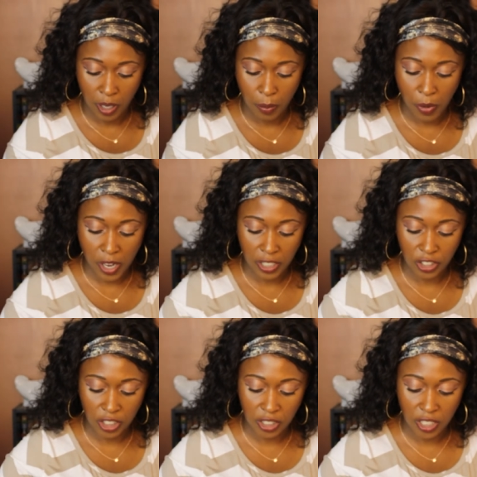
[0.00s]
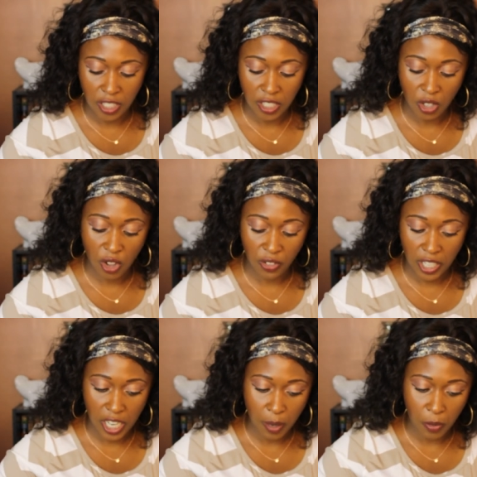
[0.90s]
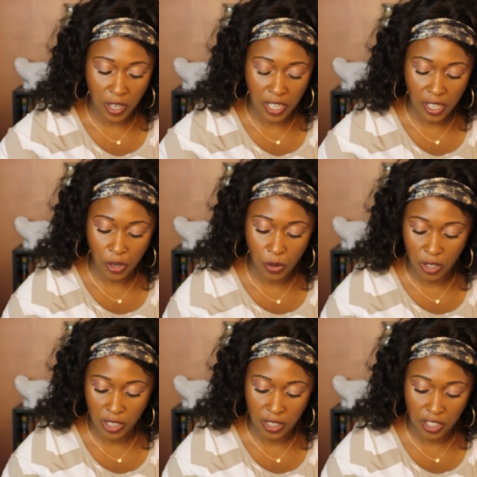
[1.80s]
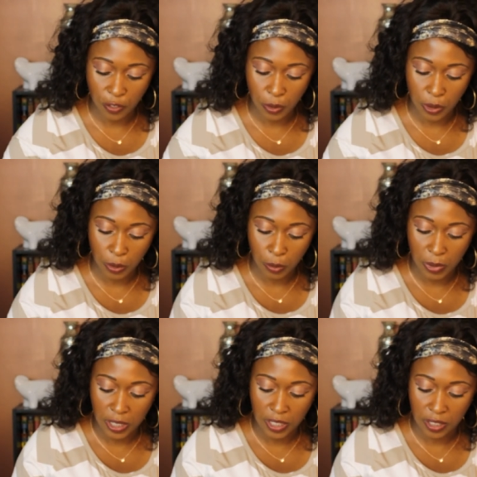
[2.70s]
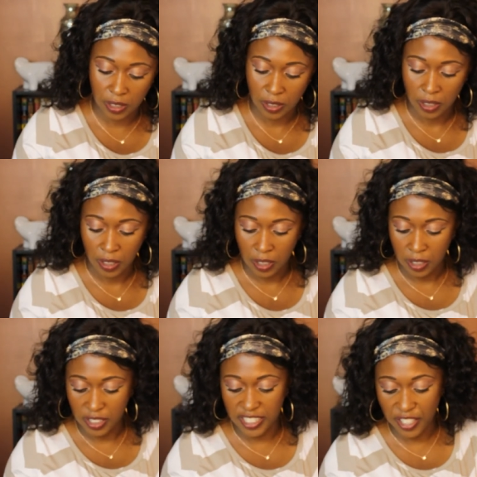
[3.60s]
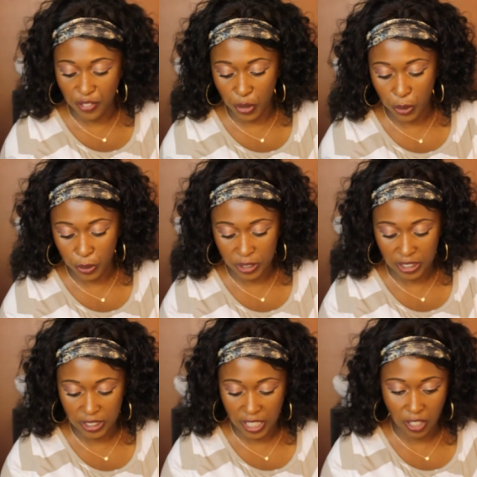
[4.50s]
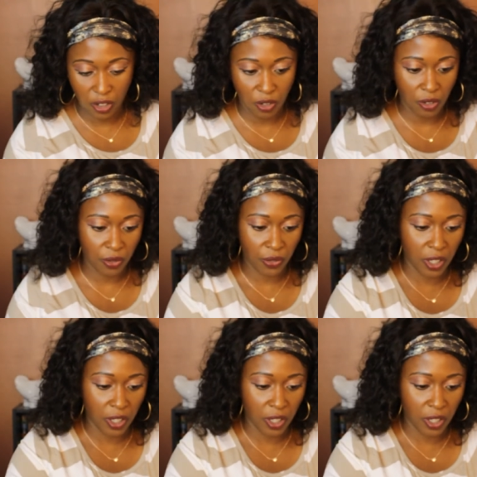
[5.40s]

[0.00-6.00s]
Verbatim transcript: I probably should have did this off camera. I didn't know all this stuff was going to be this difficult to take off.